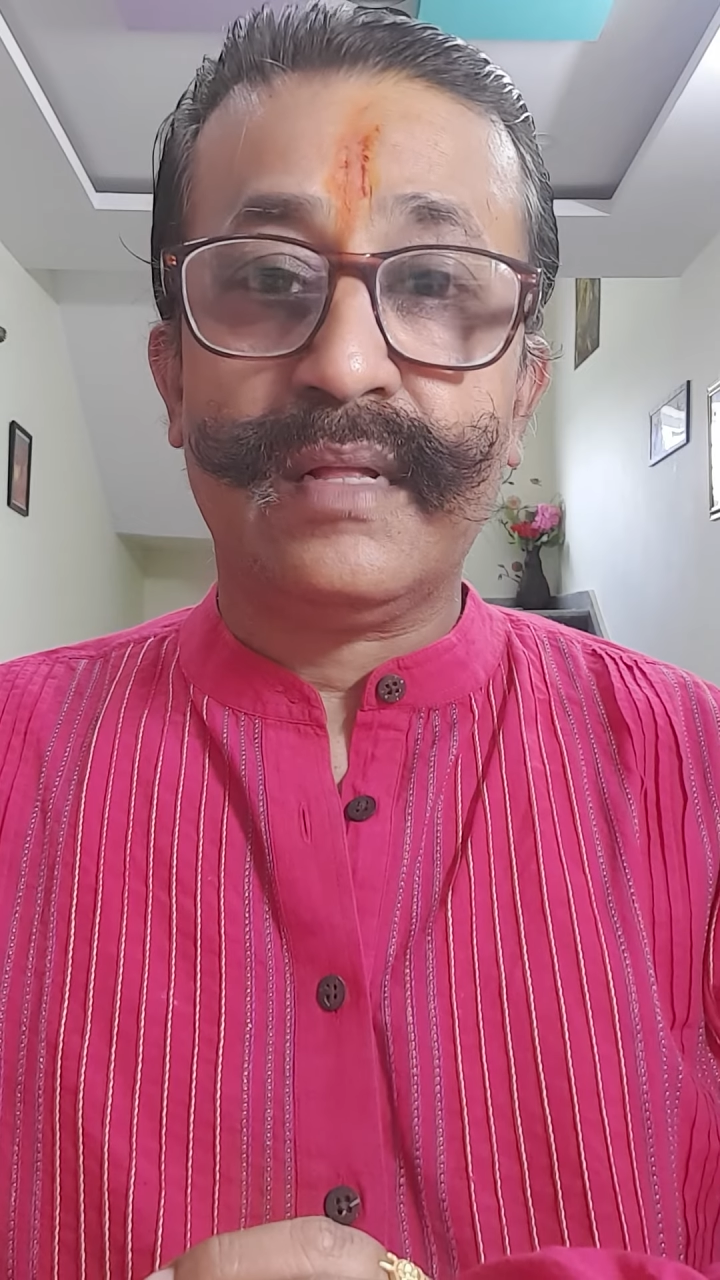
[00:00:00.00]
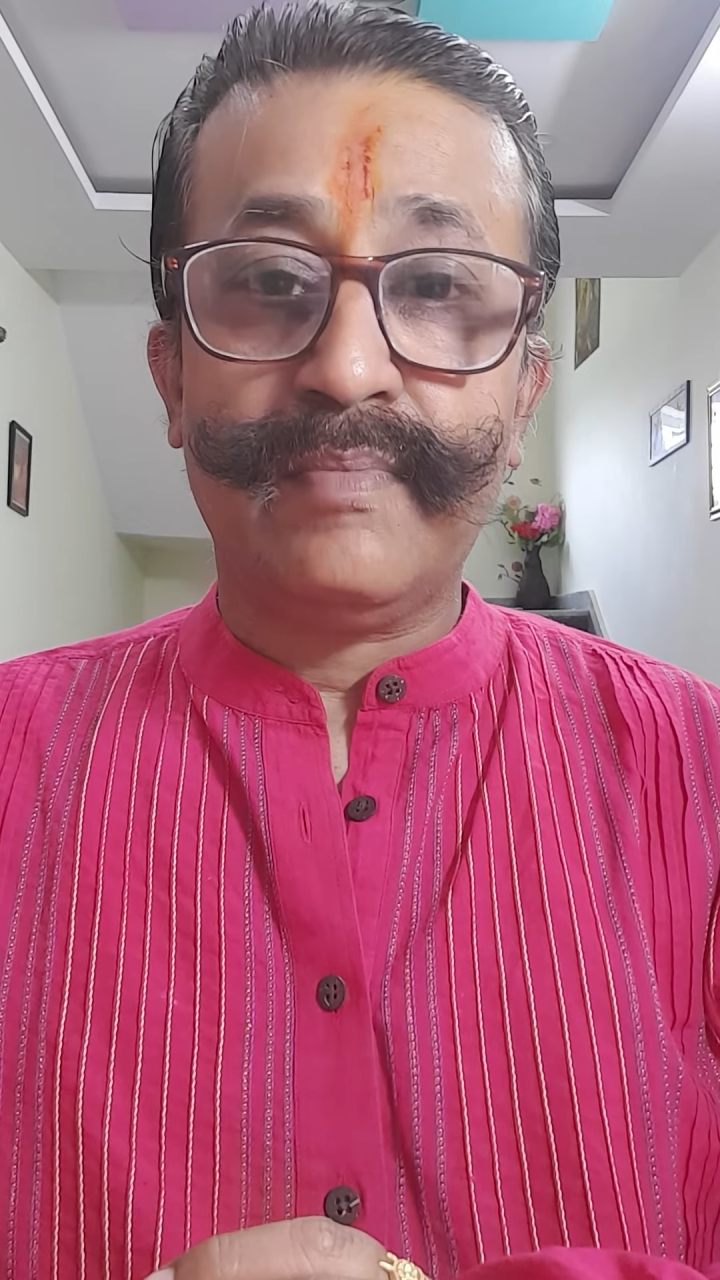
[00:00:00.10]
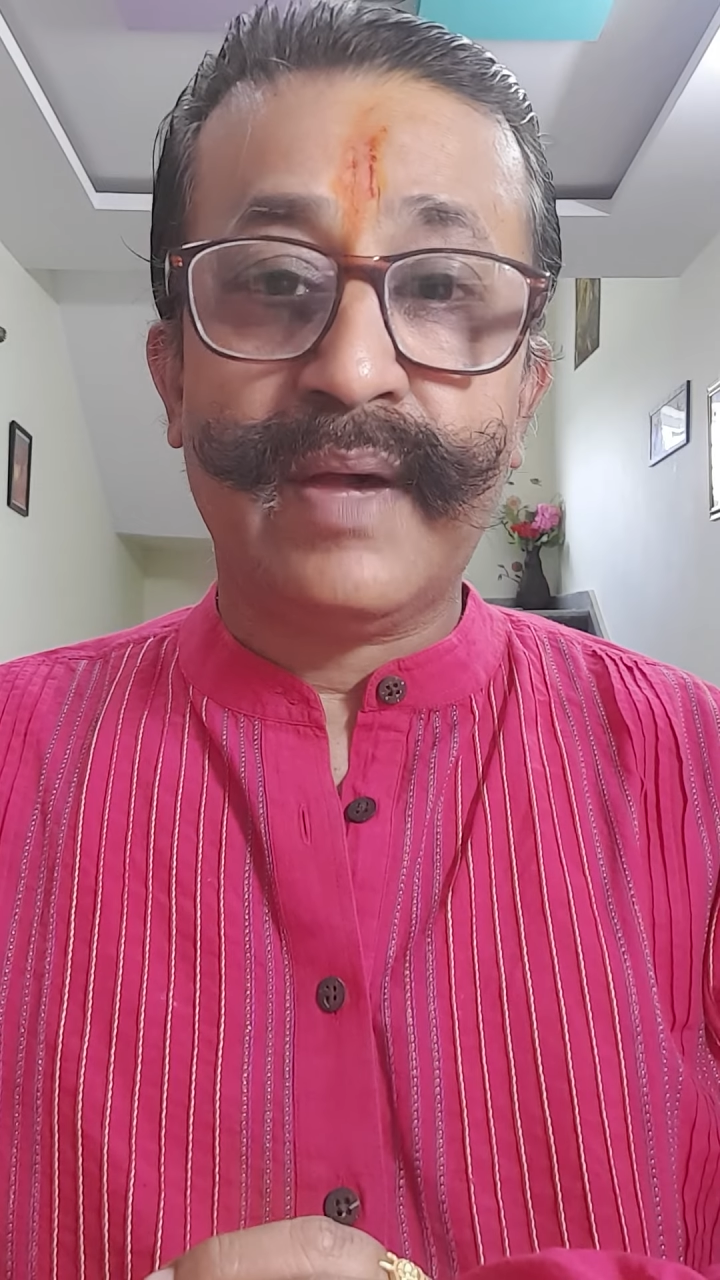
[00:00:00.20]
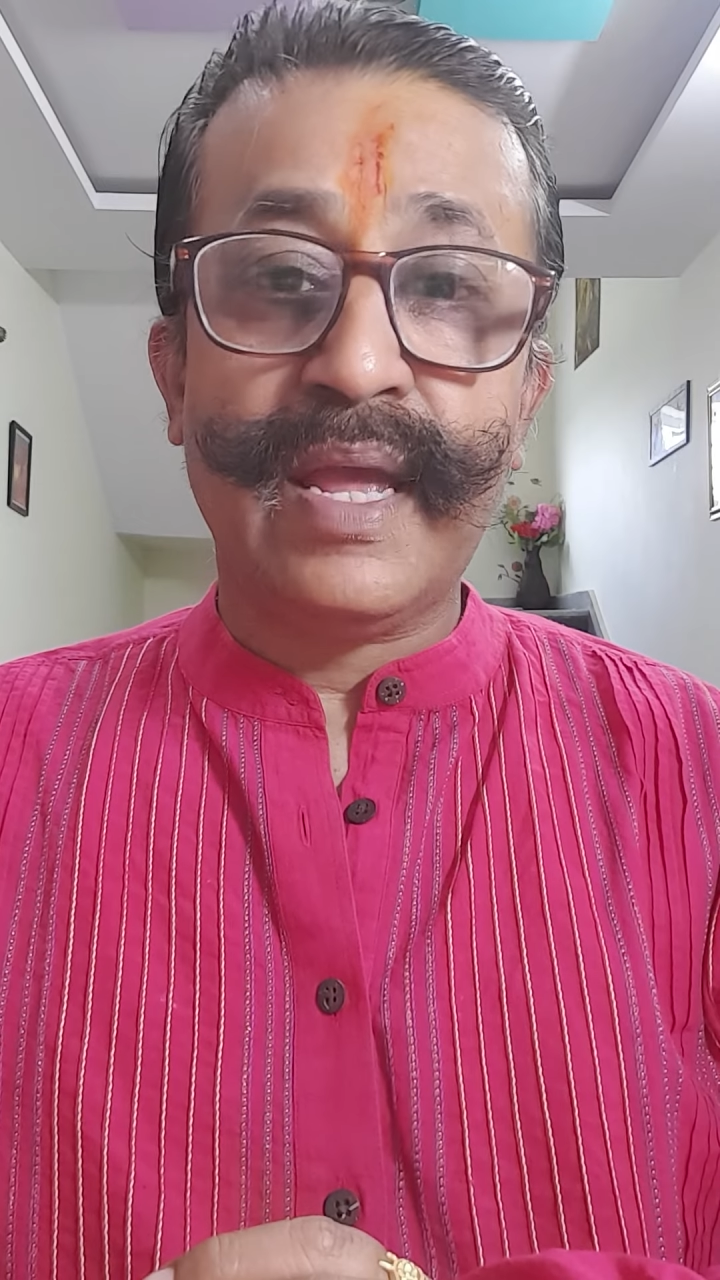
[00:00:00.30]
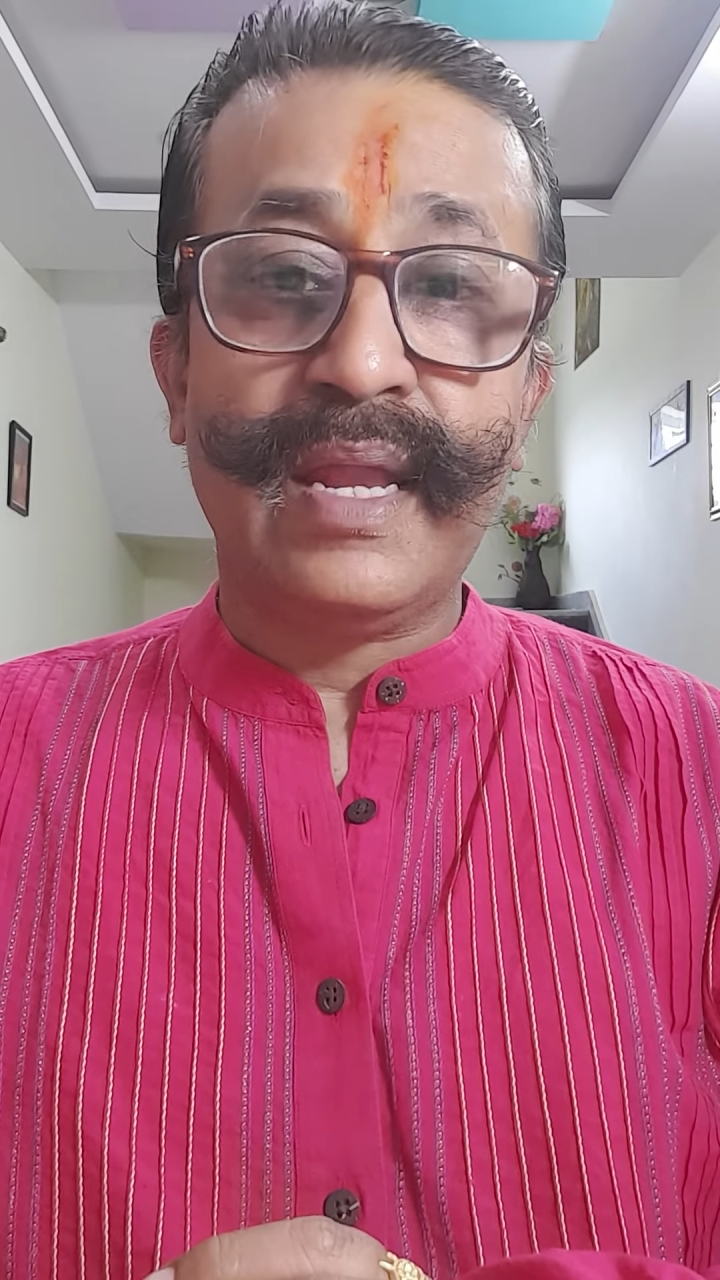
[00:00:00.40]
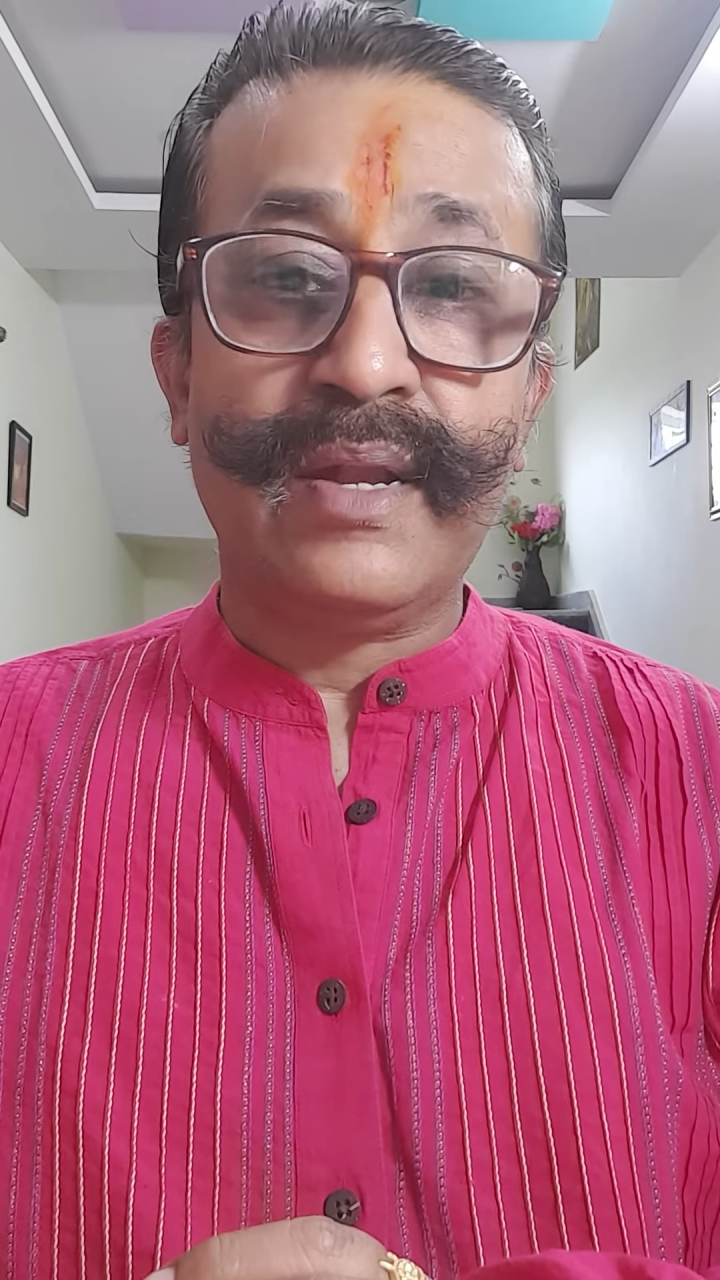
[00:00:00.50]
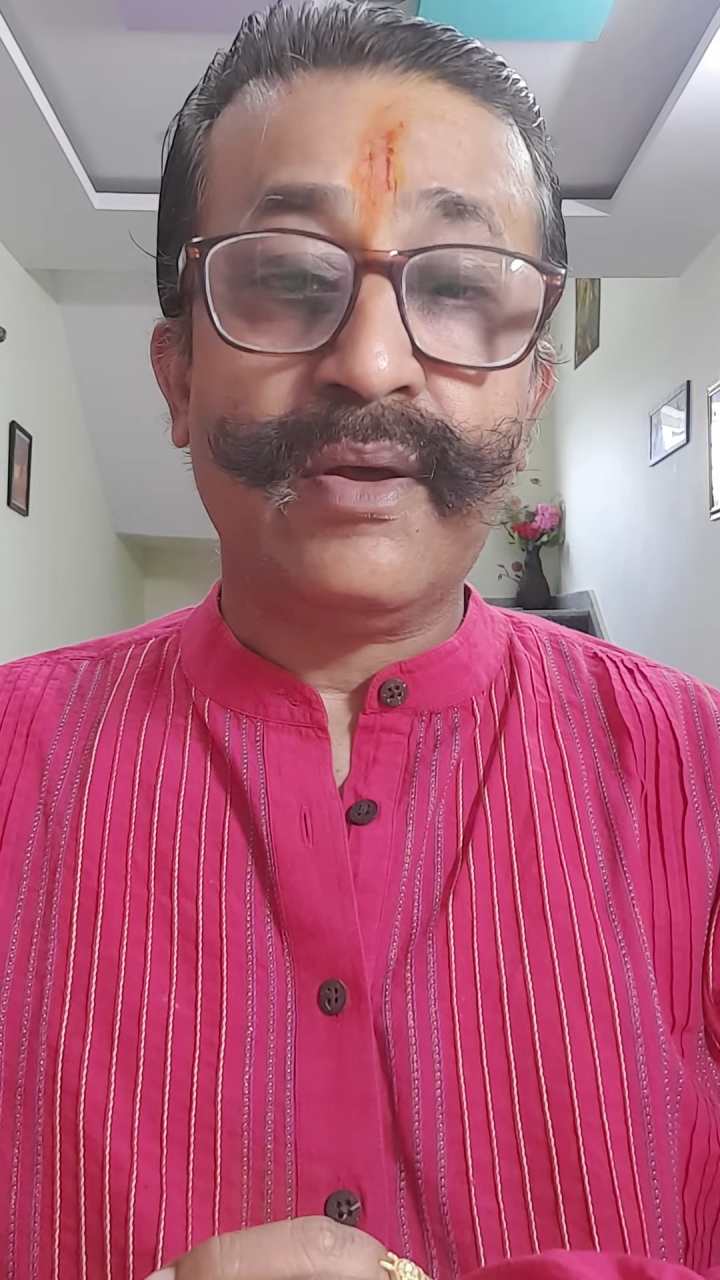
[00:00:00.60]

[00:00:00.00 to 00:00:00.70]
my